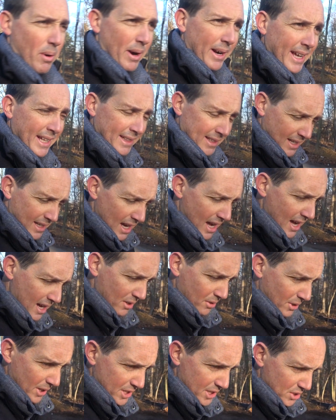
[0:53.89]
waiting on the
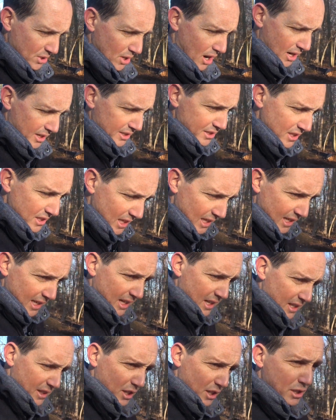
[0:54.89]
concrete trucks.
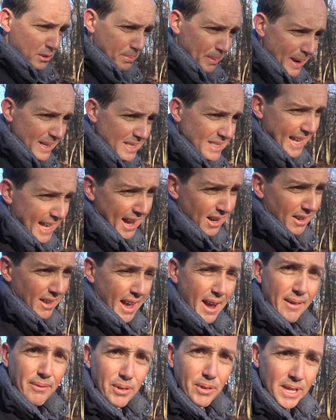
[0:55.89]
They're spaced out
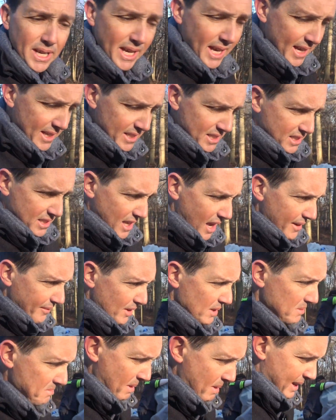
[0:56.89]
every
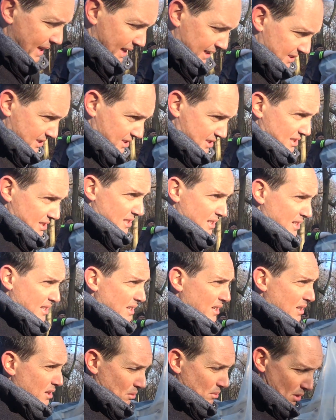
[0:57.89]
seven minutes,
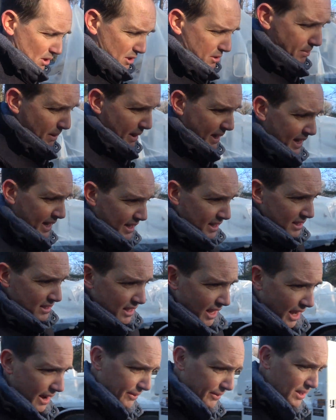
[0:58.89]
which means
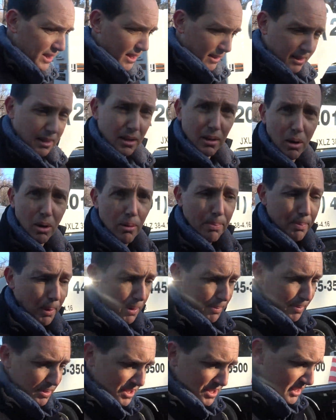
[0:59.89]
every, the whole
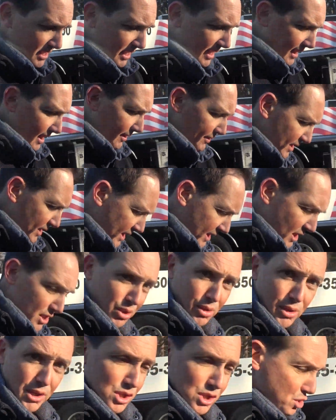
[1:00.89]
purpose is to get everything to
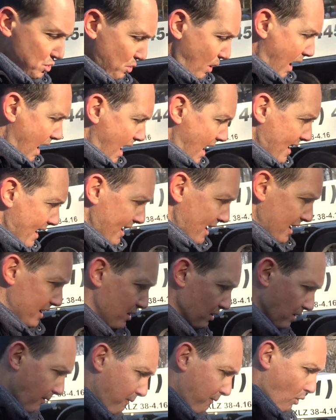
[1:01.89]
sort of dry
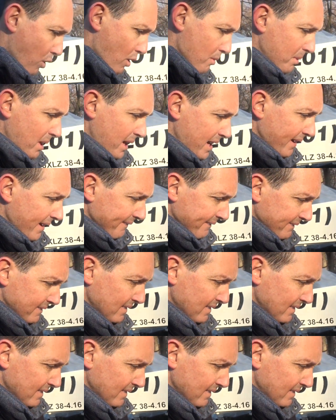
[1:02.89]
uniformly